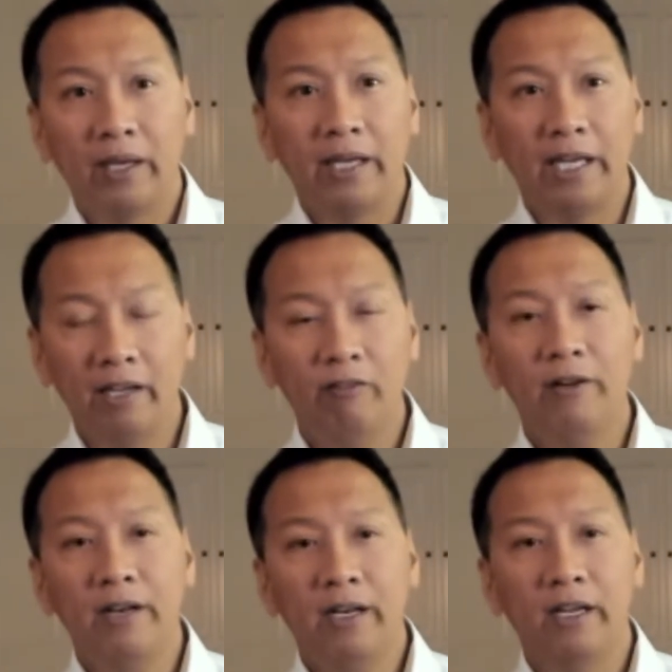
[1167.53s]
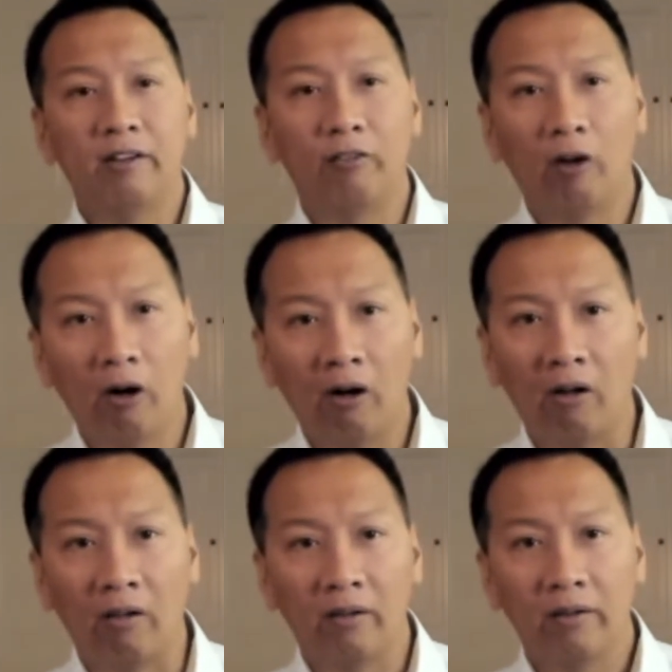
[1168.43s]
"Even if
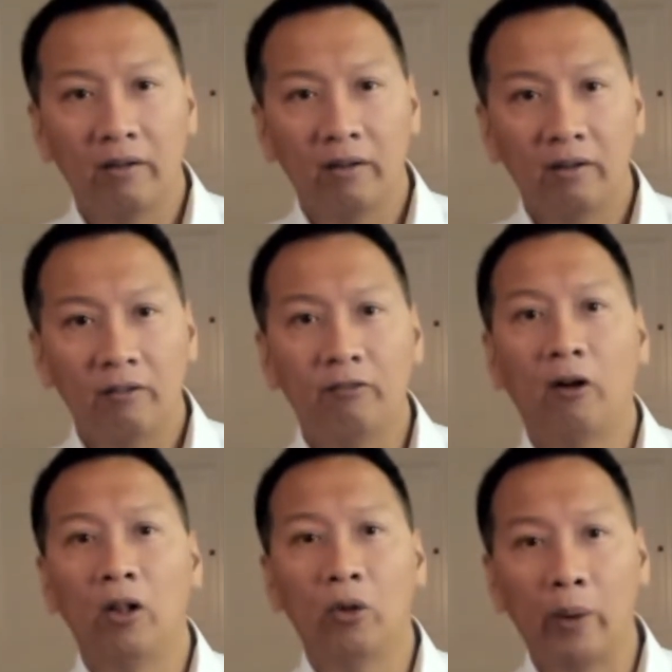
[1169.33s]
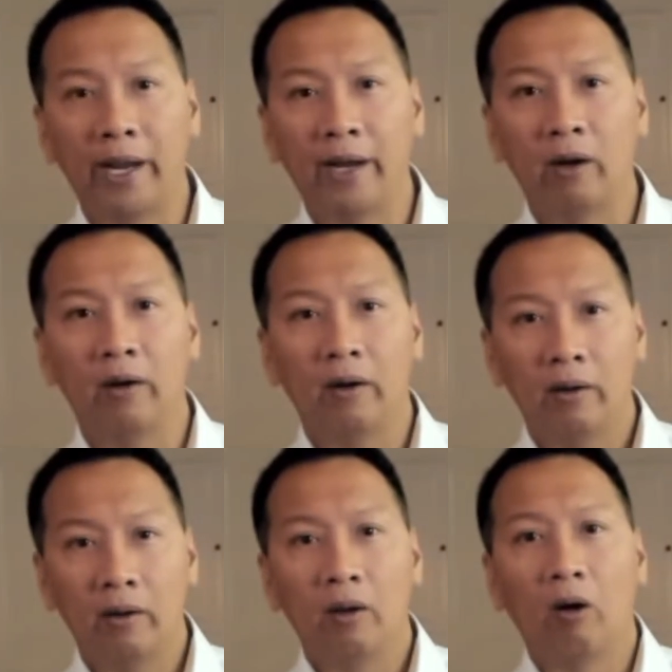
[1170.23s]
all fall away
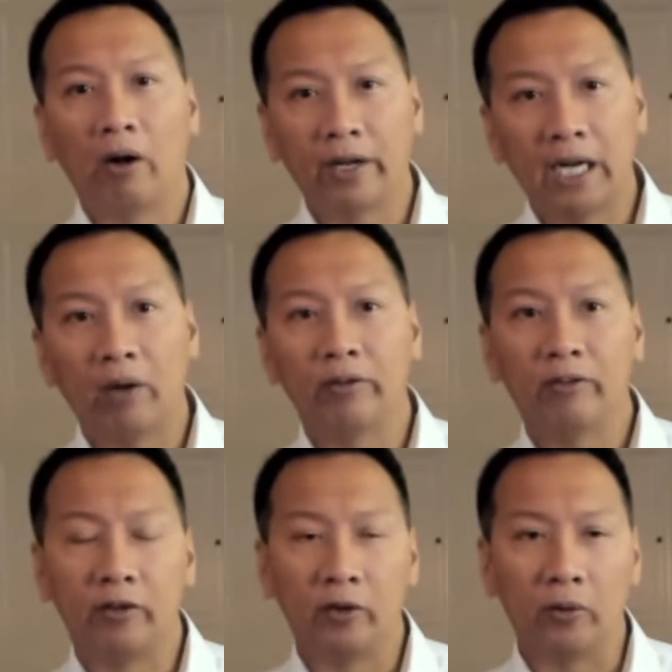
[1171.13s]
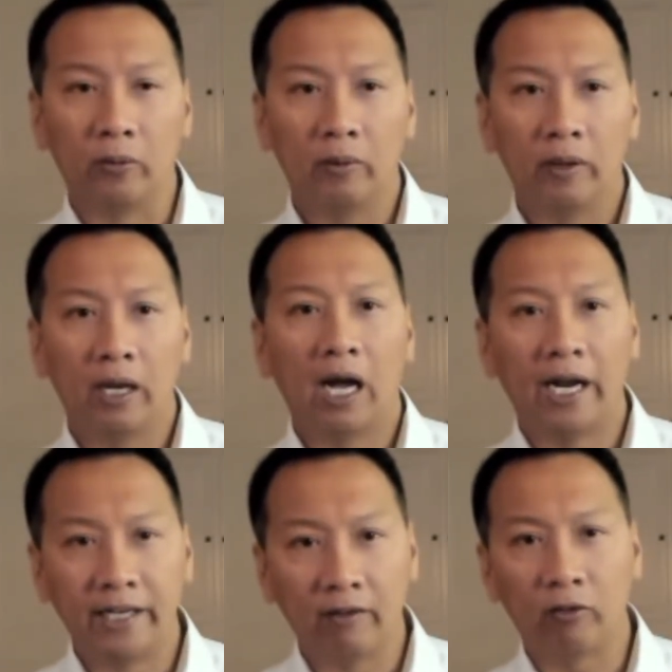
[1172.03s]
on account of you, I
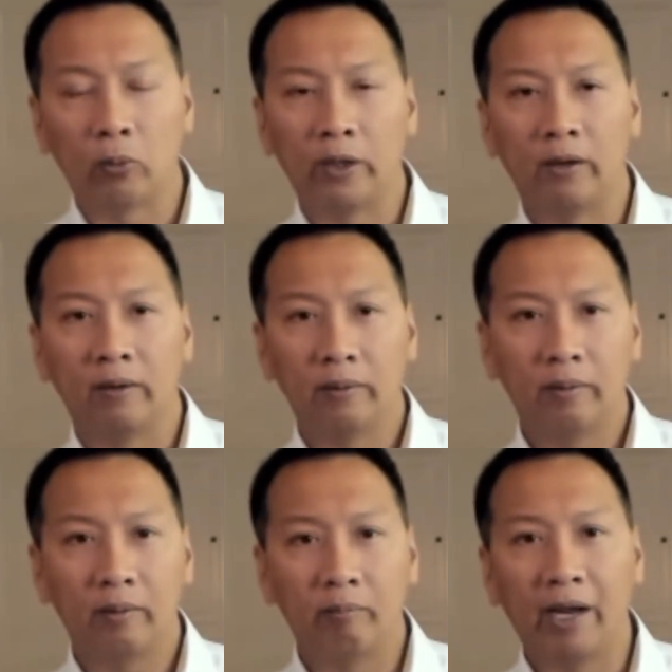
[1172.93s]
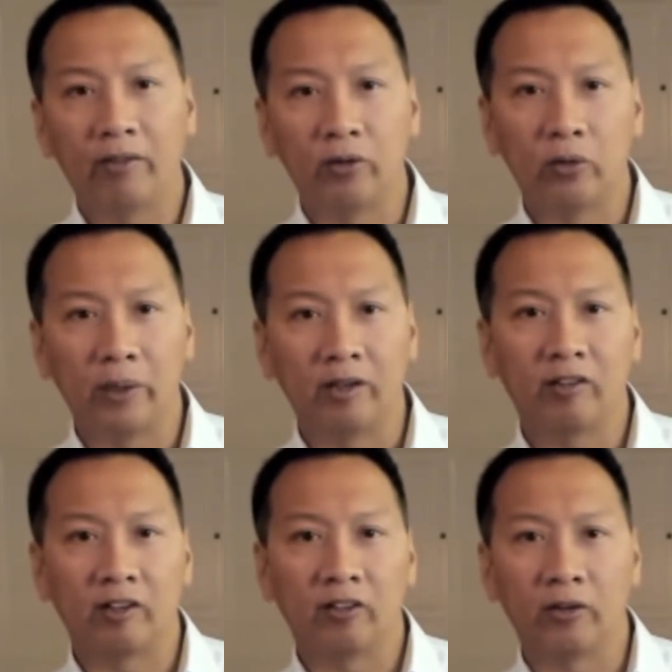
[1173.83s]
never will." Matthew
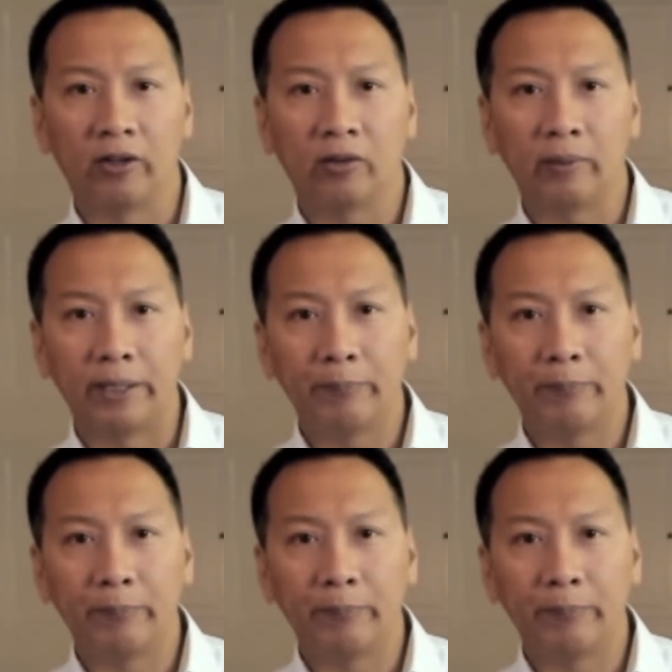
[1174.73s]
26:33.